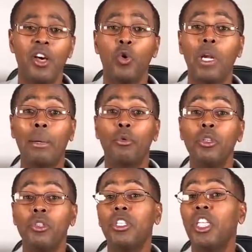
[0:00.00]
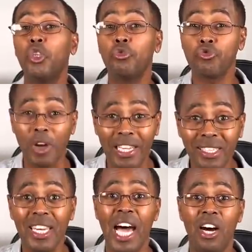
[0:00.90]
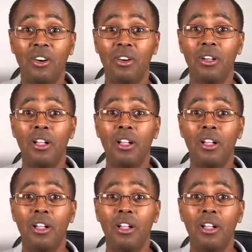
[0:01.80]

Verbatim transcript: what I'm going to teach you right now,